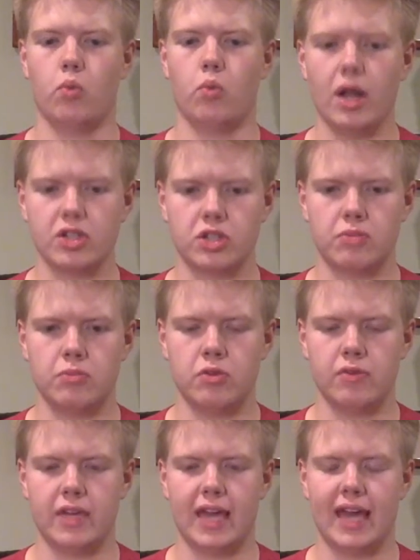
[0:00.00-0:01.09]
watch the
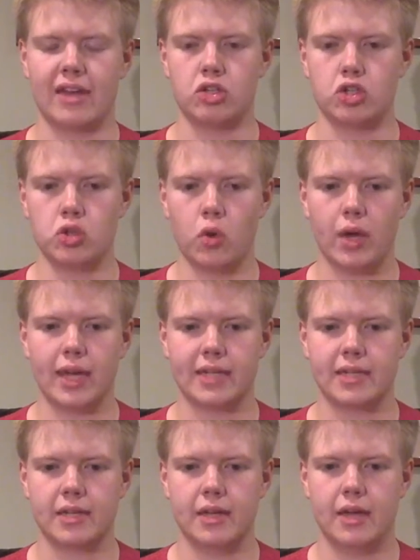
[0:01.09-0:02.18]
movie and enjoy
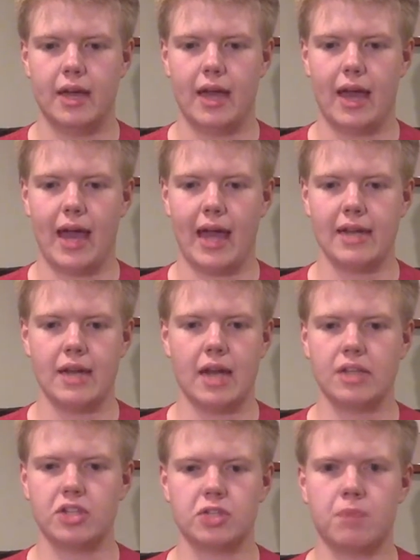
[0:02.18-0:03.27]
it, and
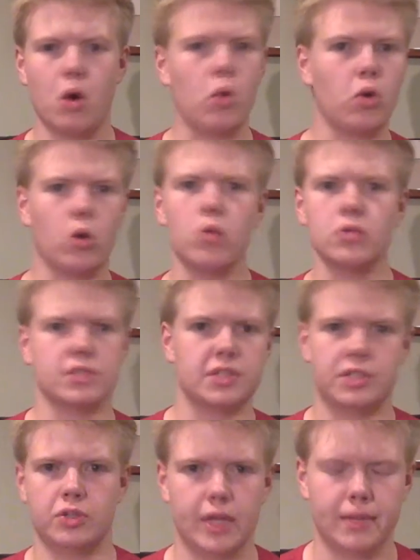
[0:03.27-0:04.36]
not just poke holes
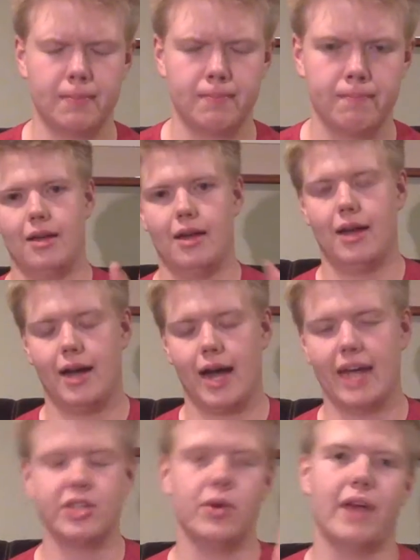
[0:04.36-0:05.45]
into it. I
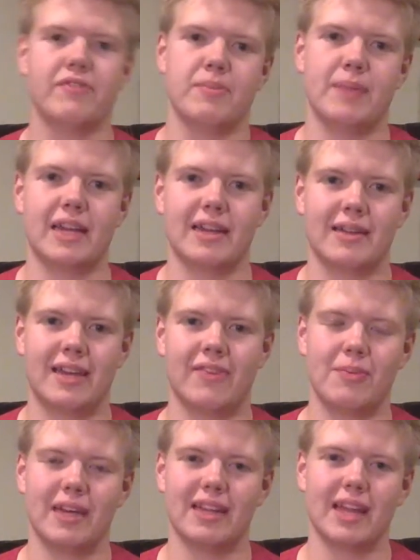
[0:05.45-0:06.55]
do have to give a
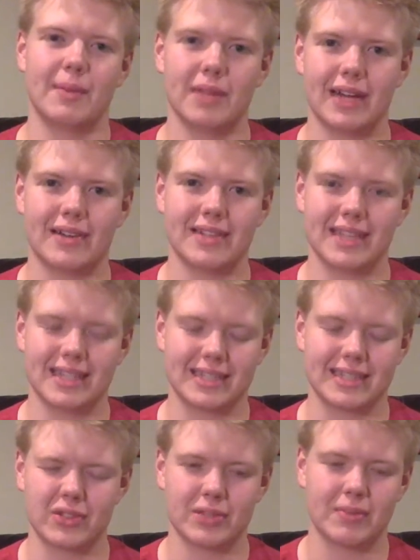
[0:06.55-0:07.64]
big label out to this, because
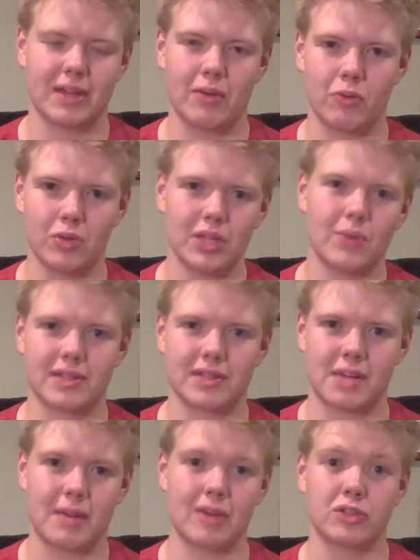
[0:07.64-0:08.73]
there's something I really want to talk
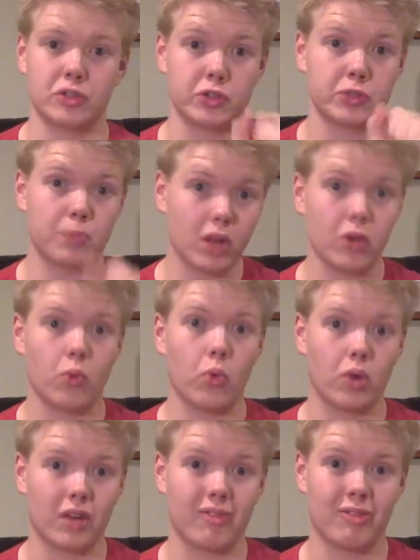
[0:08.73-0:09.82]
about, so spoiler
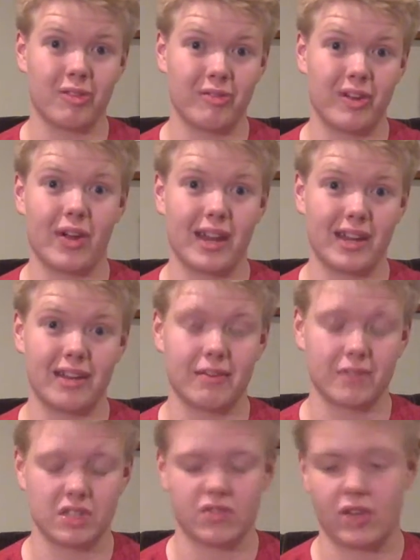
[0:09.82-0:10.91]
warning for the very ending of
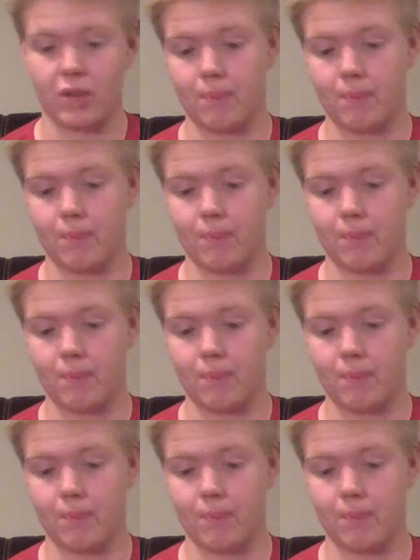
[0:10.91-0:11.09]
this film.